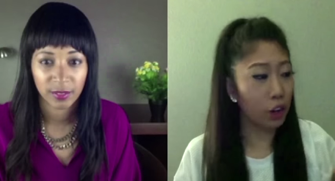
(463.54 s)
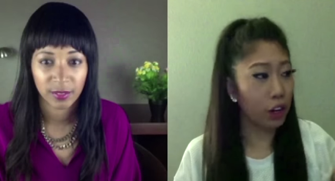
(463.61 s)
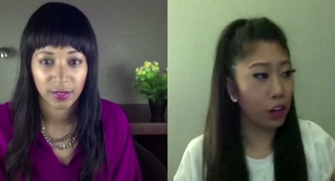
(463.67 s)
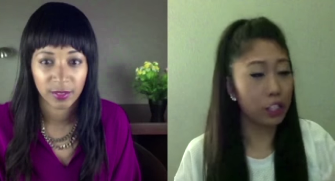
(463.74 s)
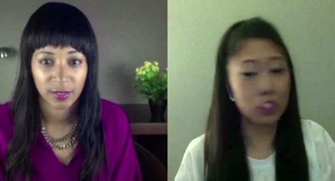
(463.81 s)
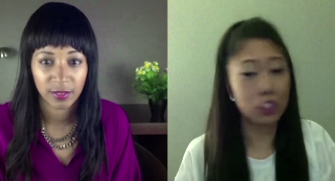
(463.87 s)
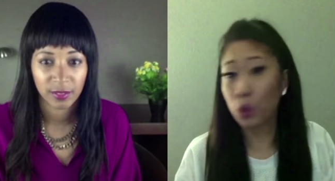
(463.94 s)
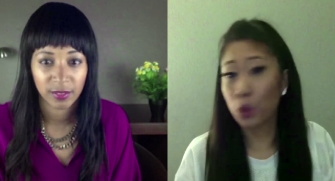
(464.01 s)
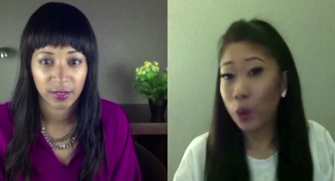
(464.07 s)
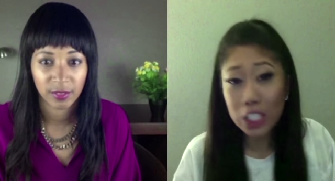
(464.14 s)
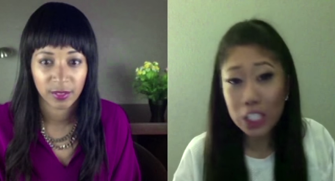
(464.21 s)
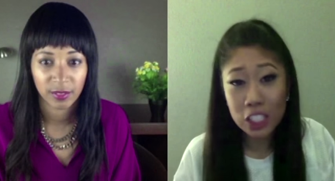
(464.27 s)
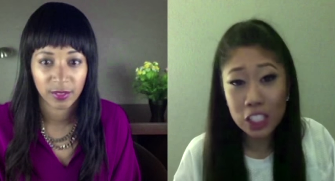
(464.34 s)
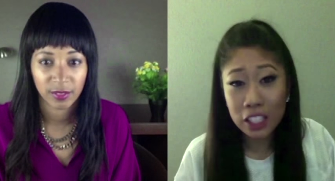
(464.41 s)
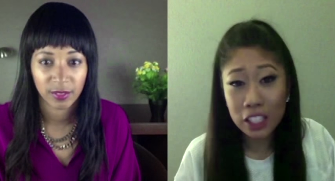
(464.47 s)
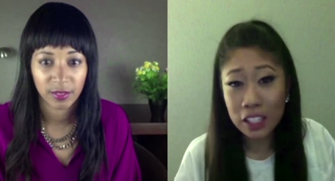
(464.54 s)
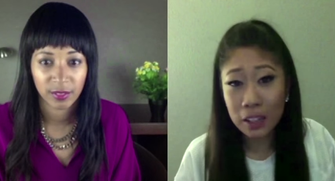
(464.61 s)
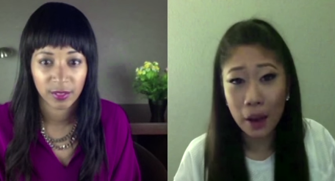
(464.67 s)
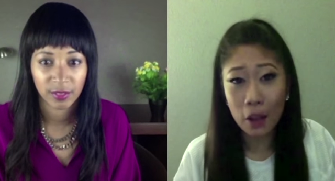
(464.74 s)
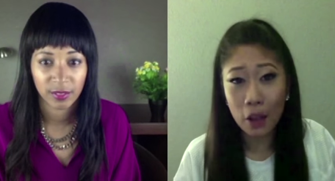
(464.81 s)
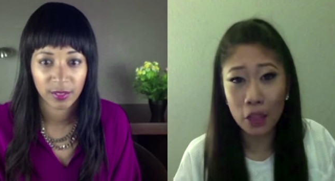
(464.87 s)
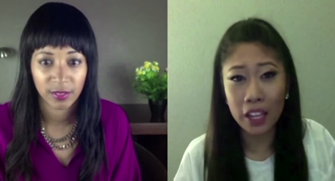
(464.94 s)
Speaker 1: your intuition
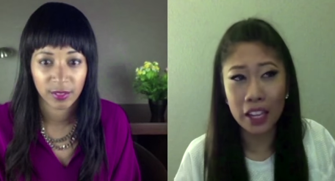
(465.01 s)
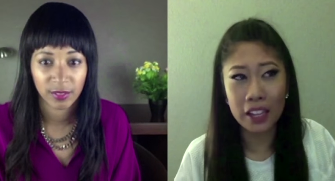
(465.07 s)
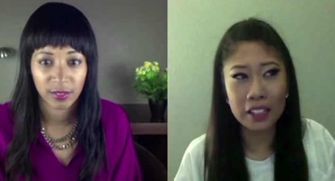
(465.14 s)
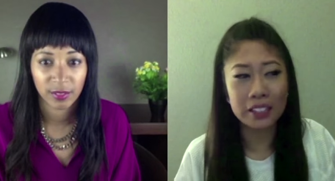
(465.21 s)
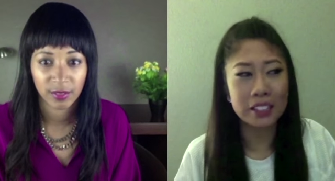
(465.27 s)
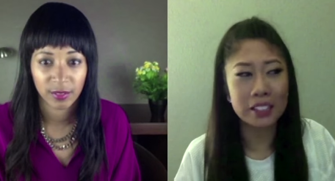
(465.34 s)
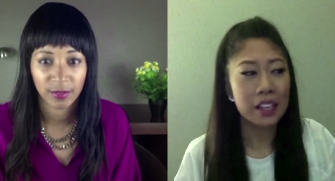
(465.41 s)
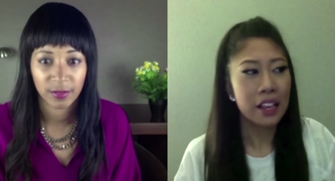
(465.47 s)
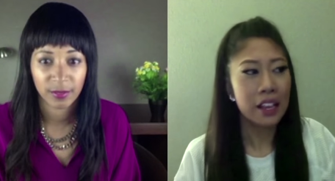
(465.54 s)
about things.